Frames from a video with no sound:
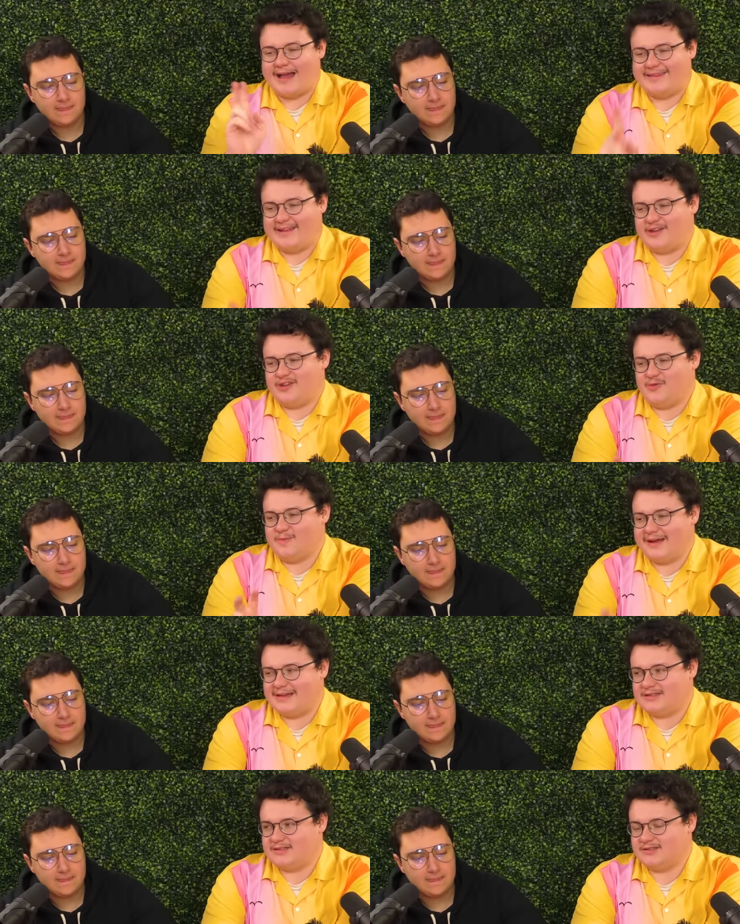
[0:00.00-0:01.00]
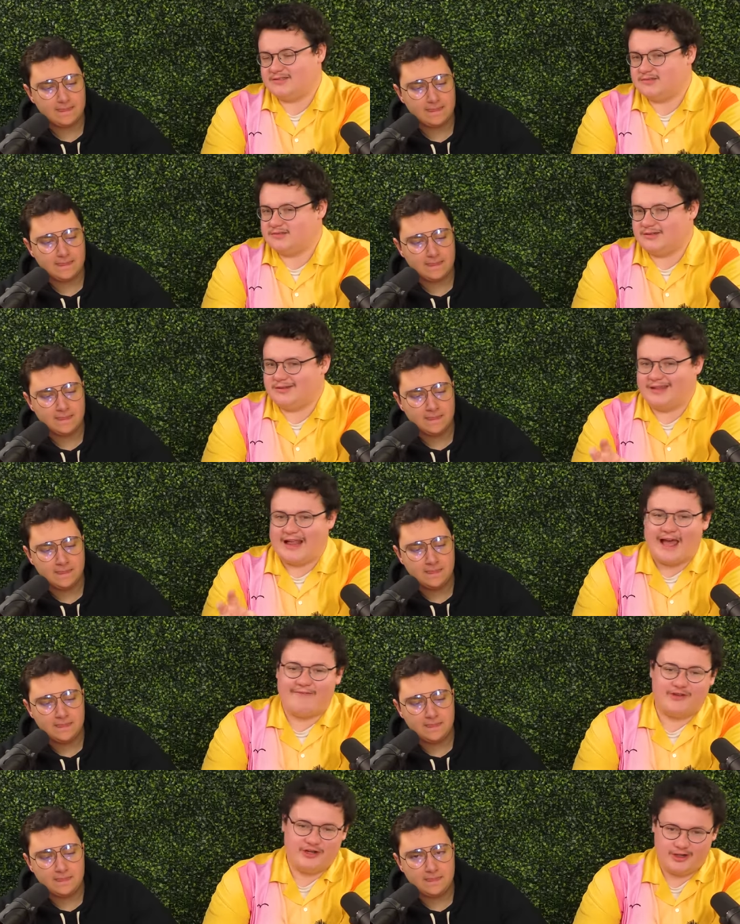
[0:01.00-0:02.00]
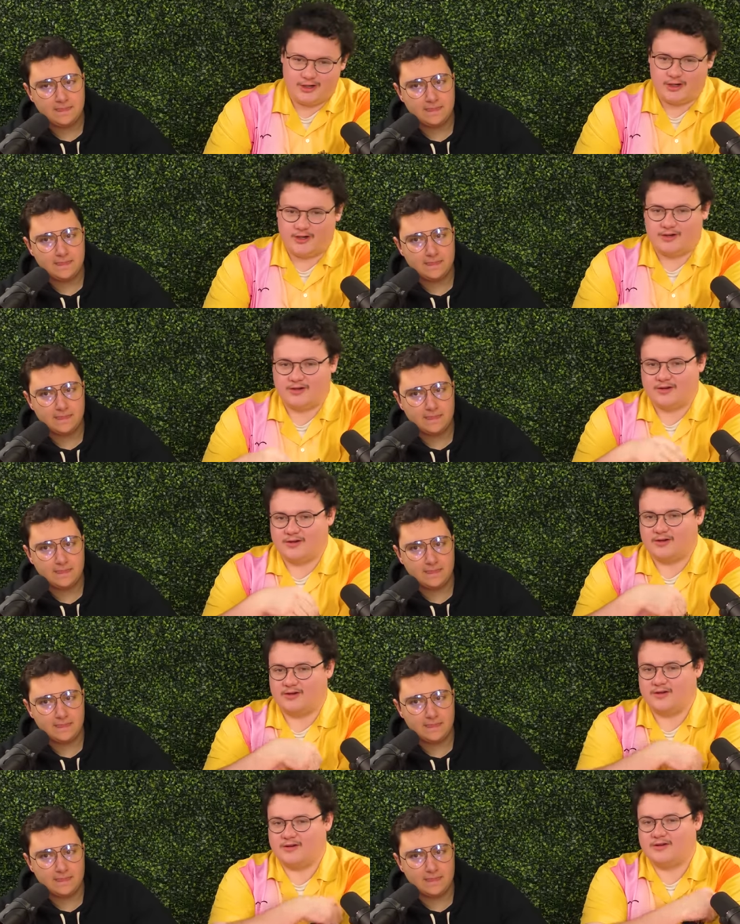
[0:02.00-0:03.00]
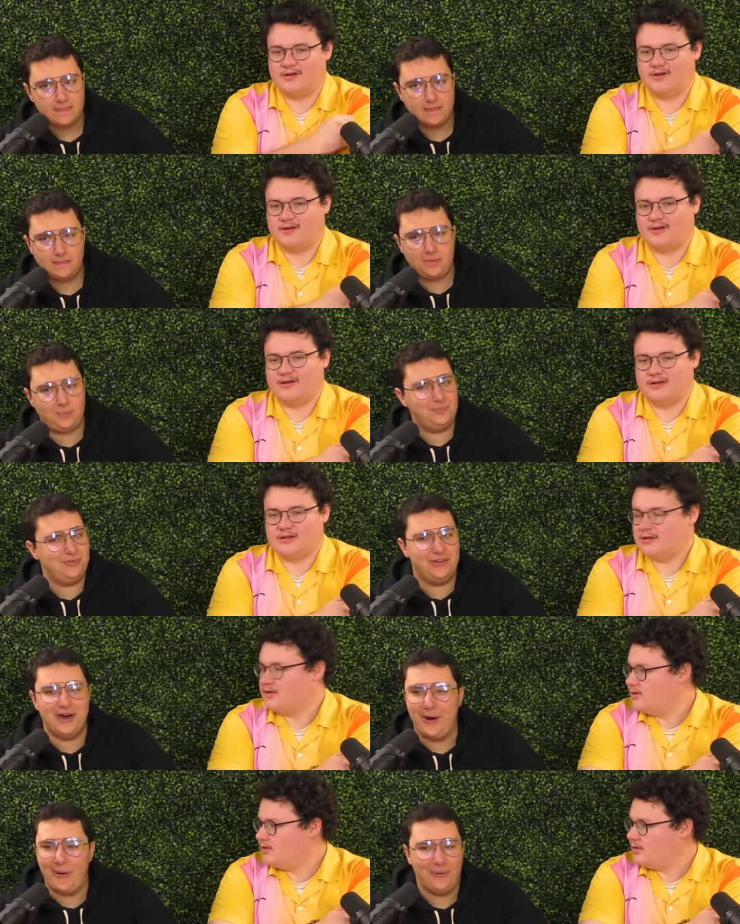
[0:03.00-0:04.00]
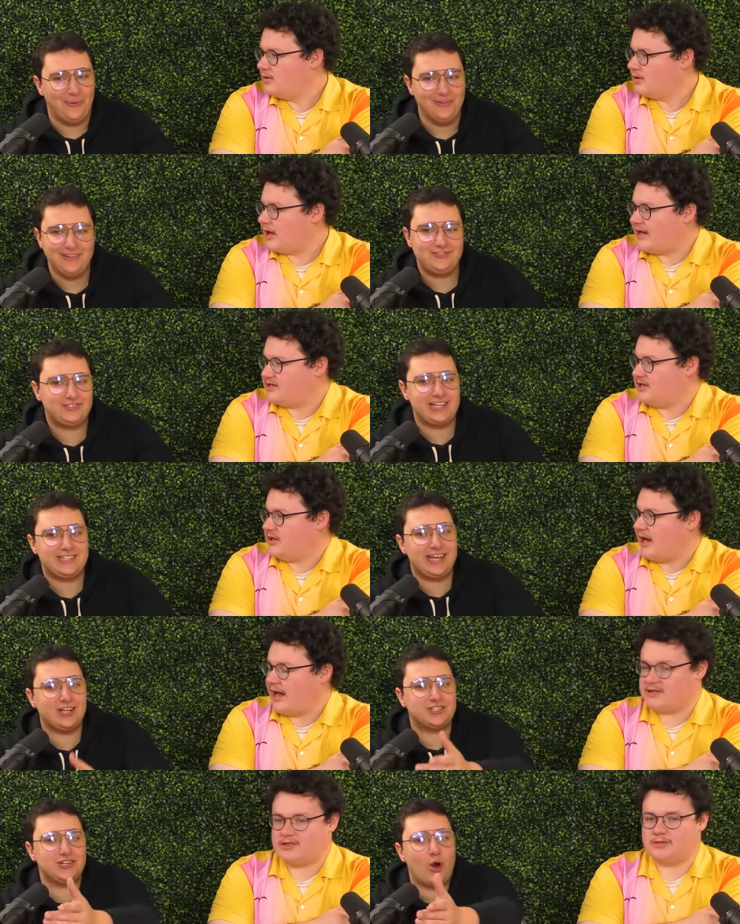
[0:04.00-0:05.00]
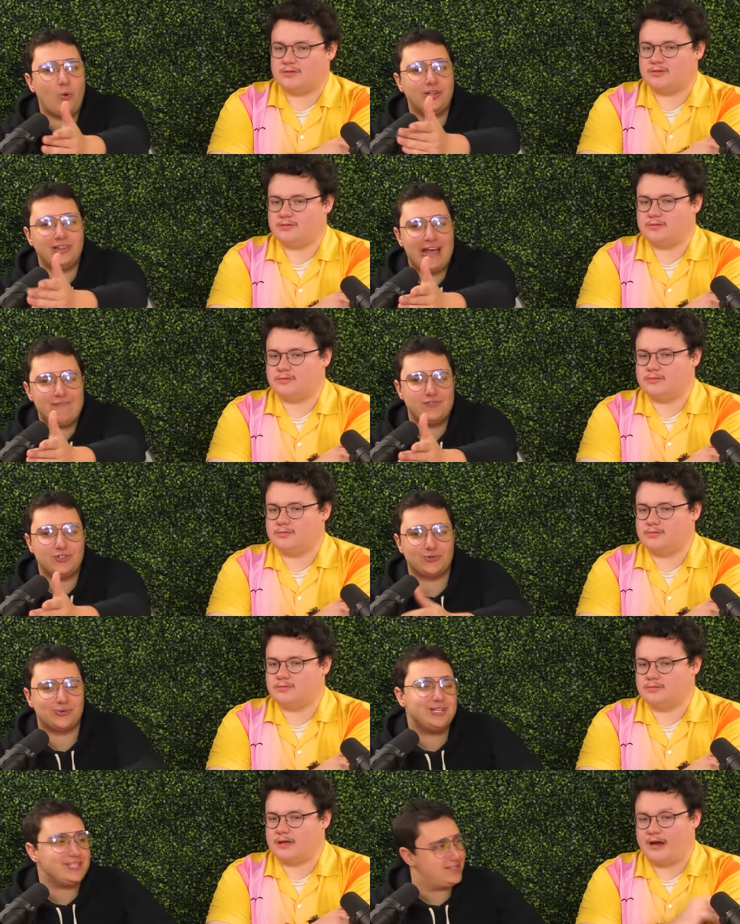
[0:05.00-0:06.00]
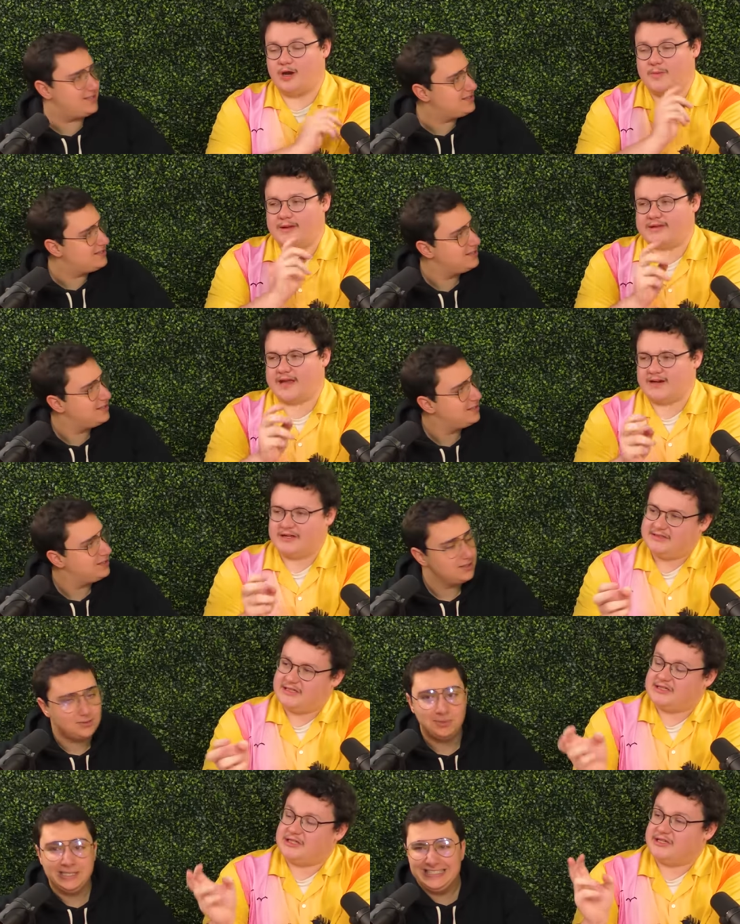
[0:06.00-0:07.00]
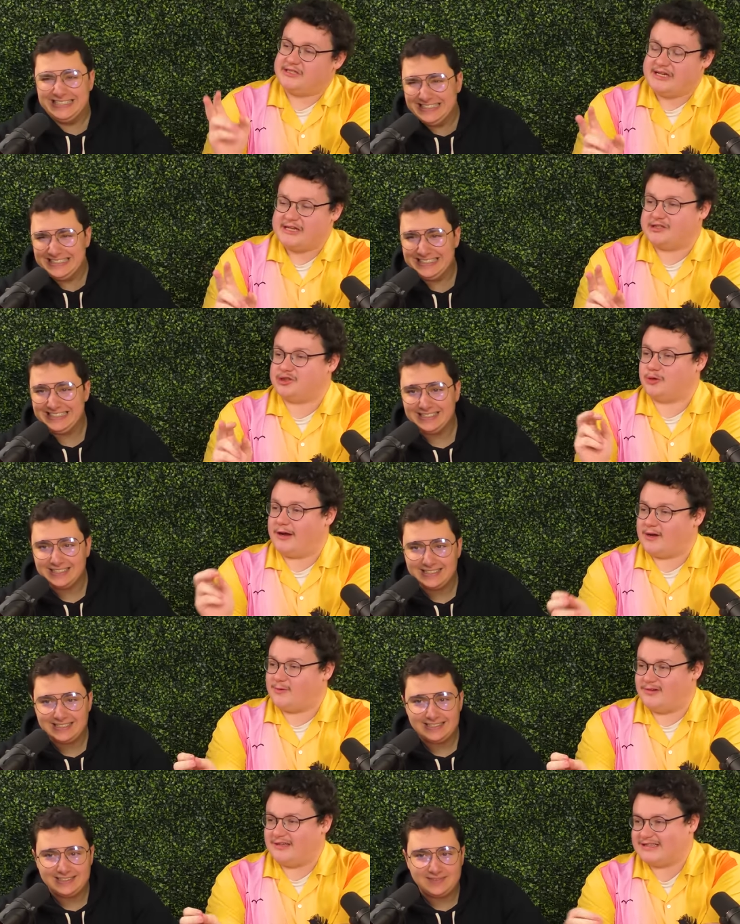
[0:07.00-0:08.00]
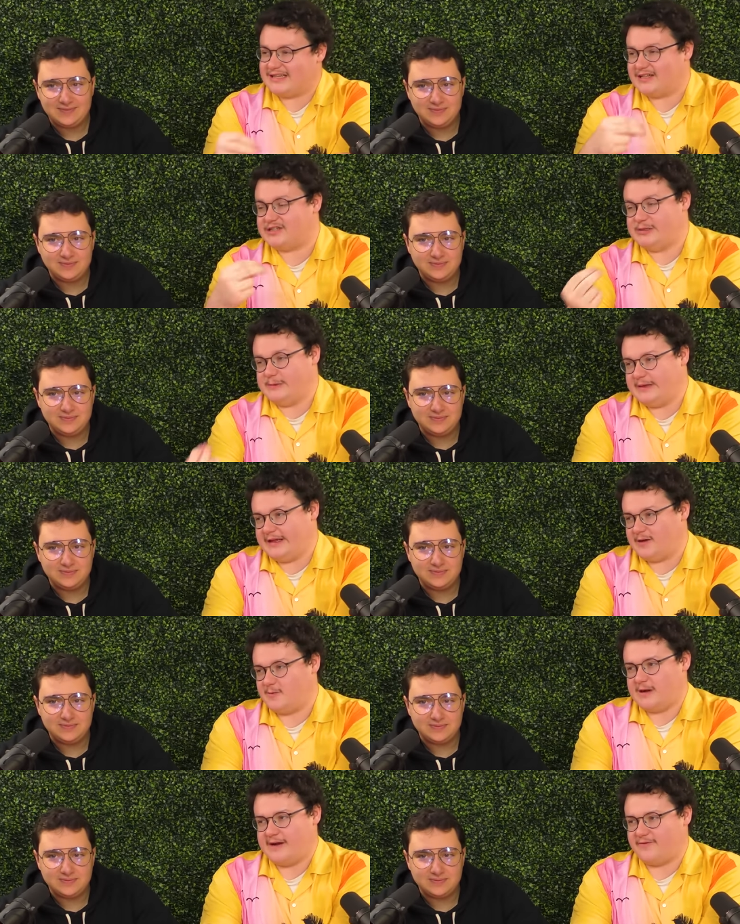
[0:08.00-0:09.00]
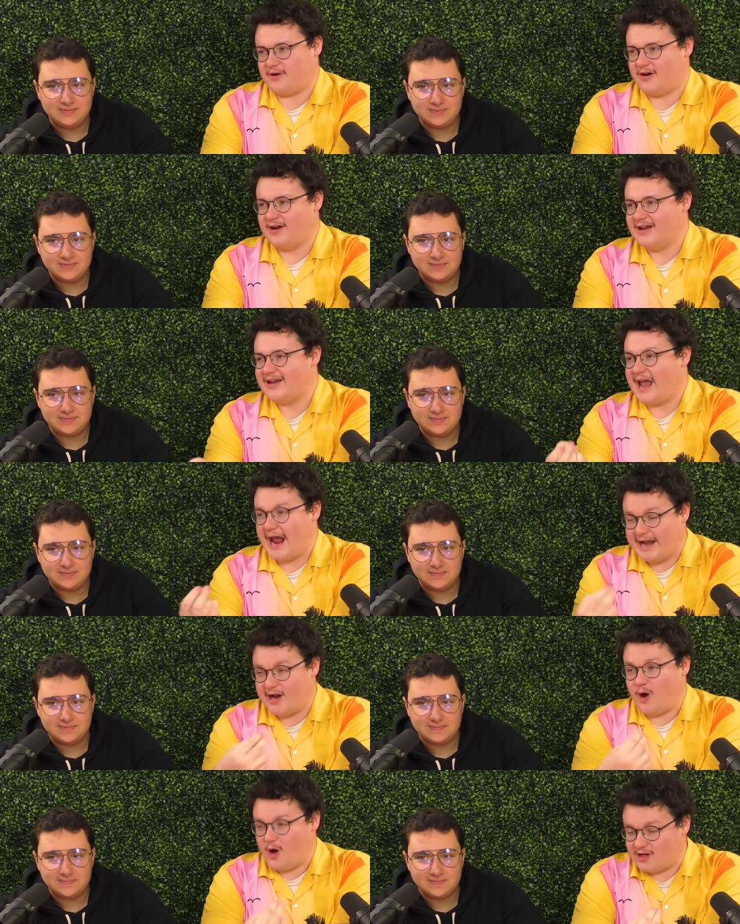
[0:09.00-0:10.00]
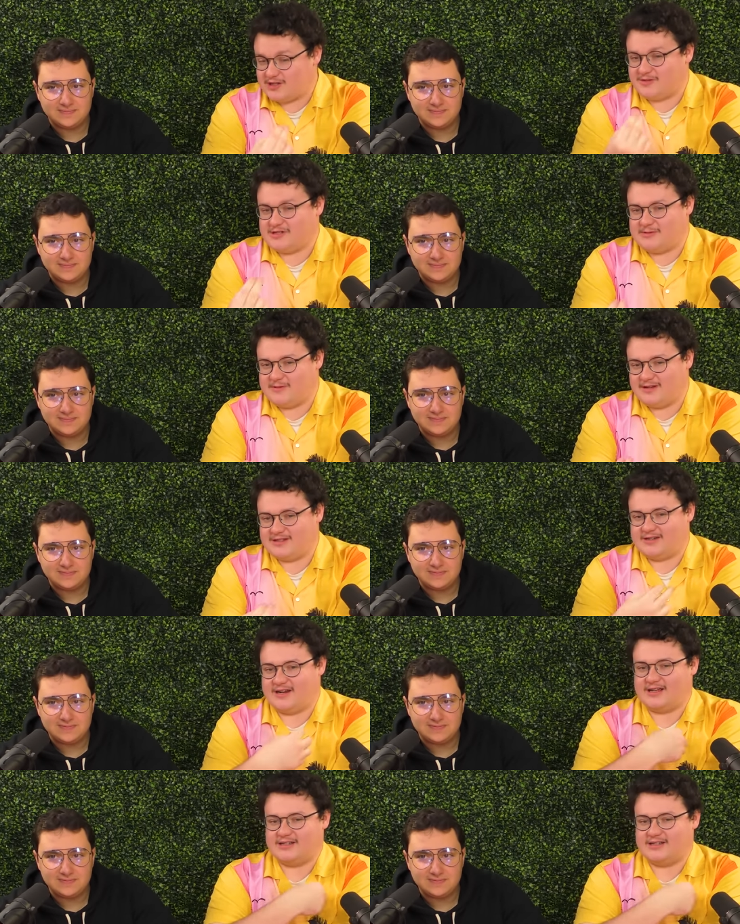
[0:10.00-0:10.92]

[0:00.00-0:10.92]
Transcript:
Speaker 1: I think you meant lavender. No, as JT in, doesn't as, know what lavender is. I don't know about that because it's because it is tranquil. It's like soothing or whatever, and it also smells nice.